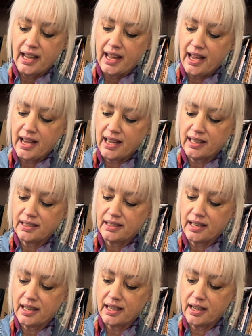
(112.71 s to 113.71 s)
and
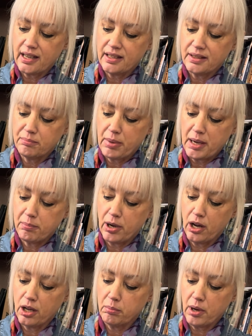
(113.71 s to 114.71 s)
by
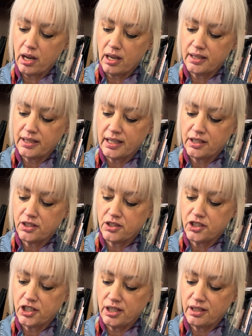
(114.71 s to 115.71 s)
Paul Bond and
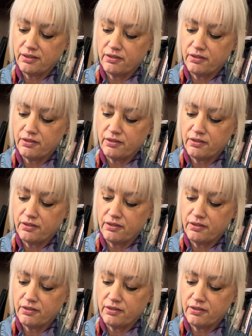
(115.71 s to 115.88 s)
Jean